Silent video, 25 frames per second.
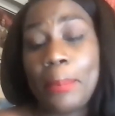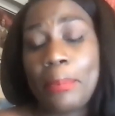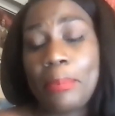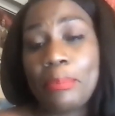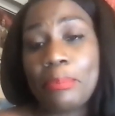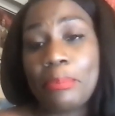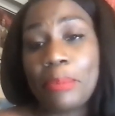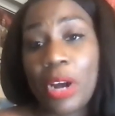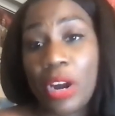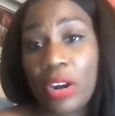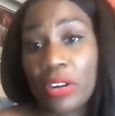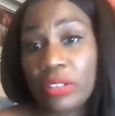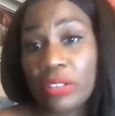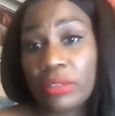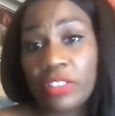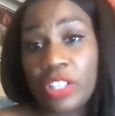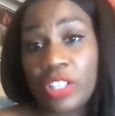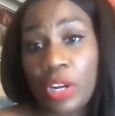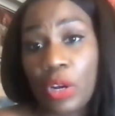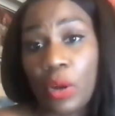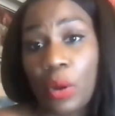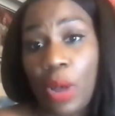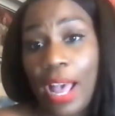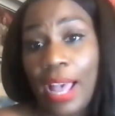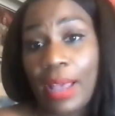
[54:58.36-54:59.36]
Mark, you
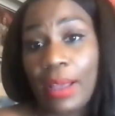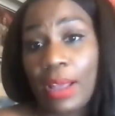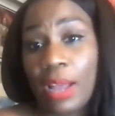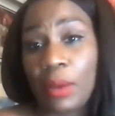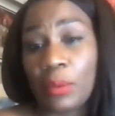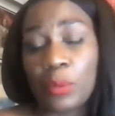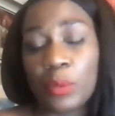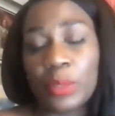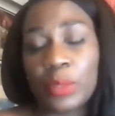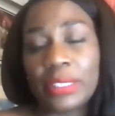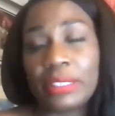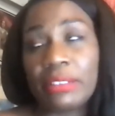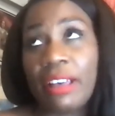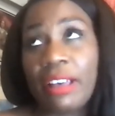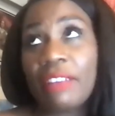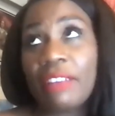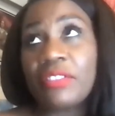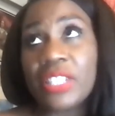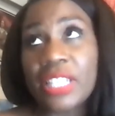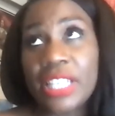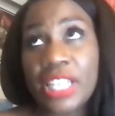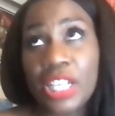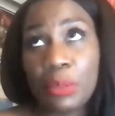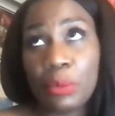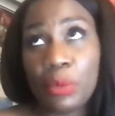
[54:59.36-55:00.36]
know, I would love
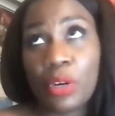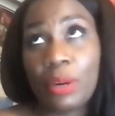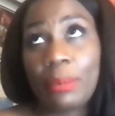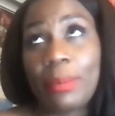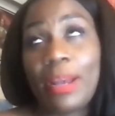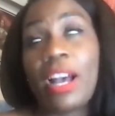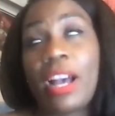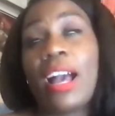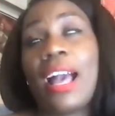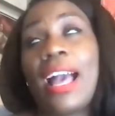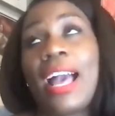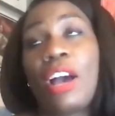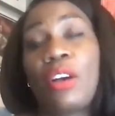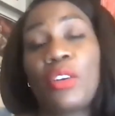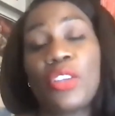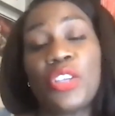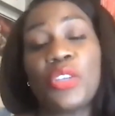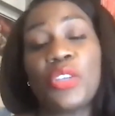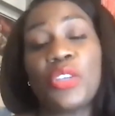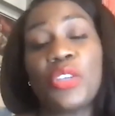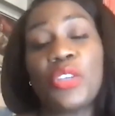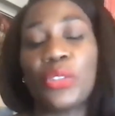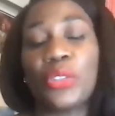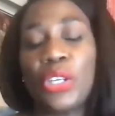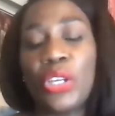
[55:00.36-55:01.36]
to hear more about how
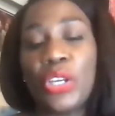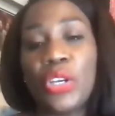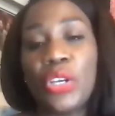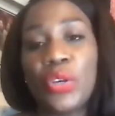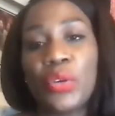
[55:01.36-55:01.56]
you're